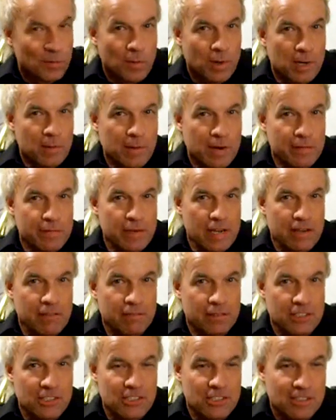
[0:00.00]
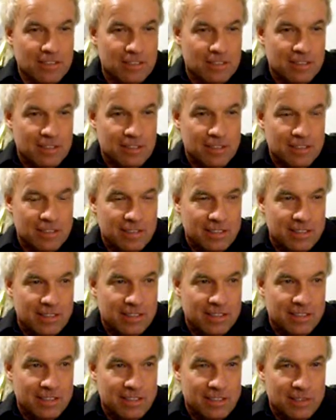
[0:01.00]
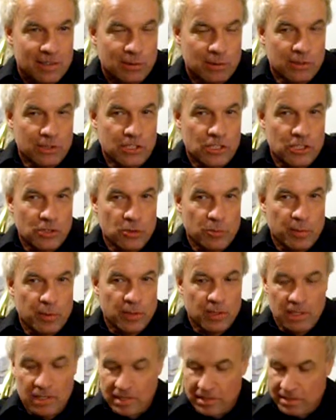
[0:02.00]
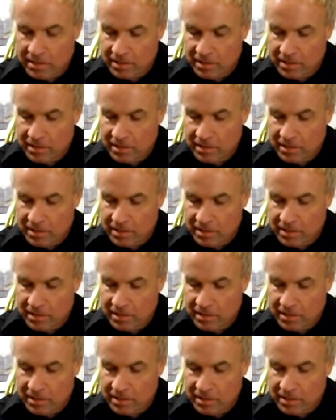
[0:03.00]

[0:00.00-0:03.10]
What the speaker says: One of my favorites. Really super.